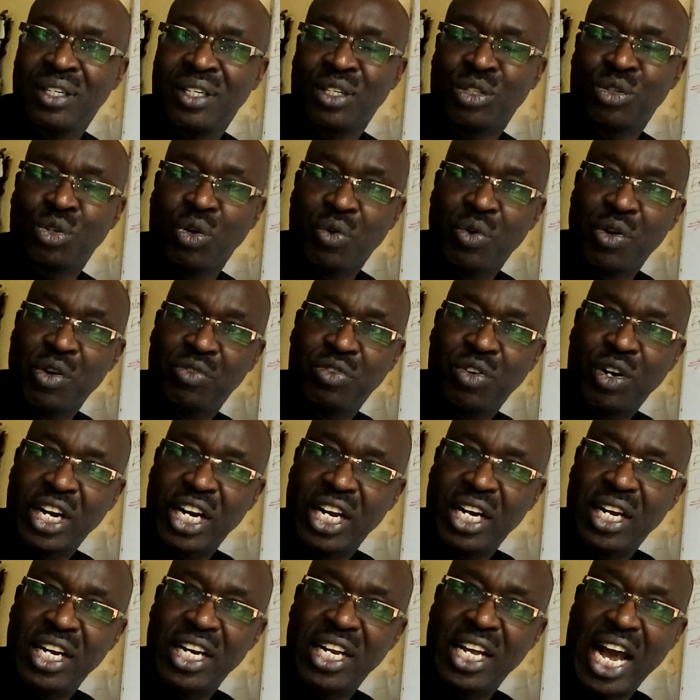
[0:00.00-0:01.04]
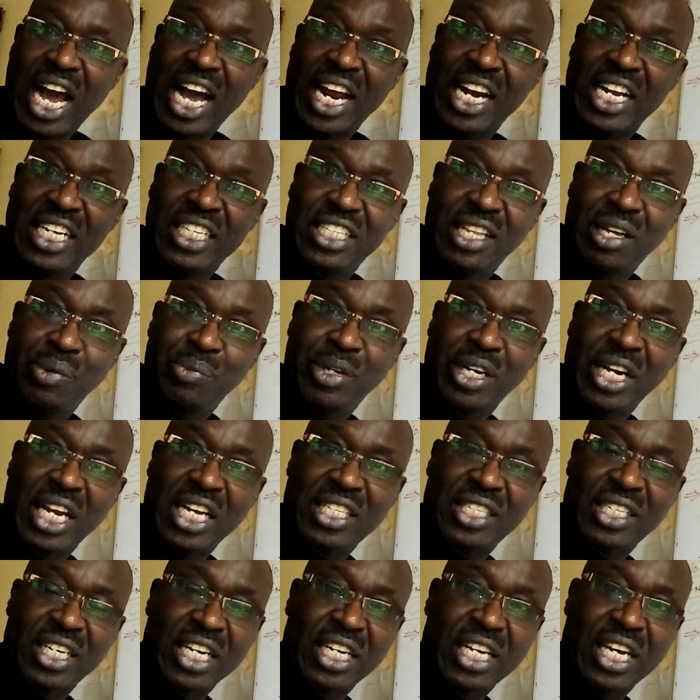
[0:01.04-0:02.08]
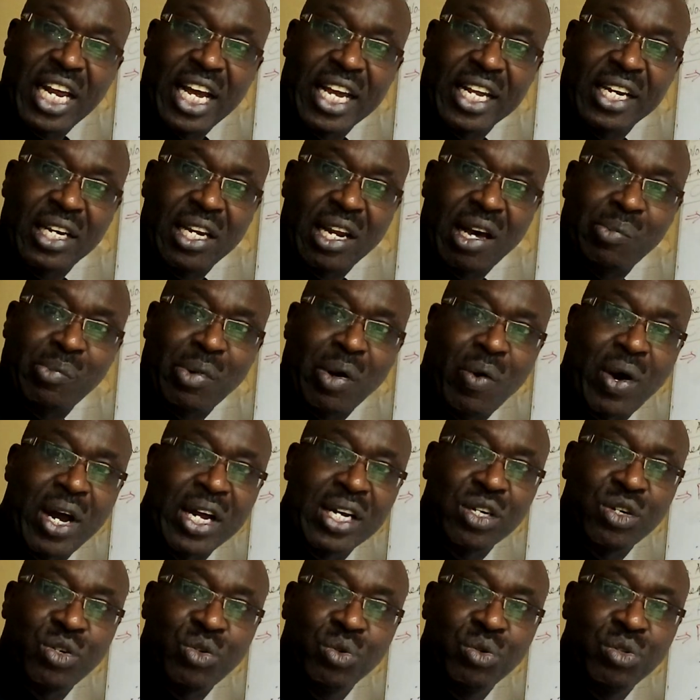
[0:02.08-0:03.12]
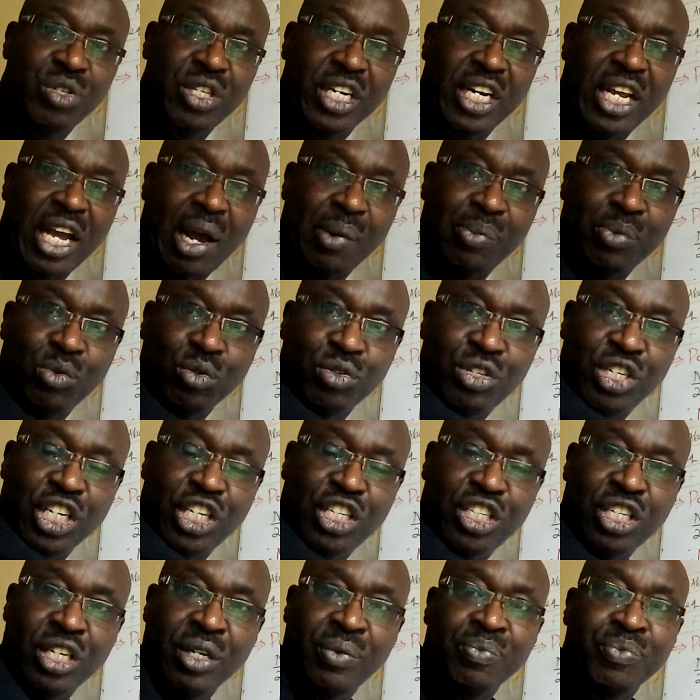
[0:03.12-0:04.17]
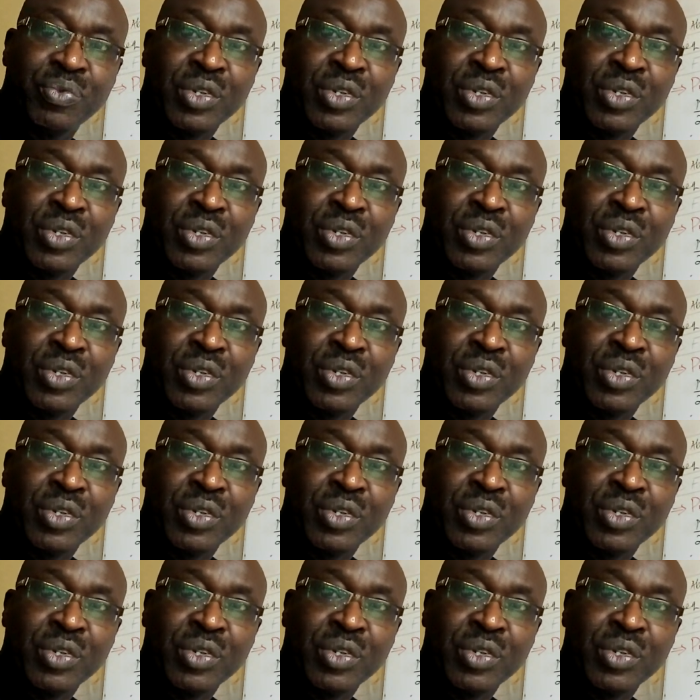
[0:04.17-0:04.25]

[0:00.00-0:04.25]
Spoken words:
So we've already arranged them in a straight line, number 1, 2, 3 up to 6.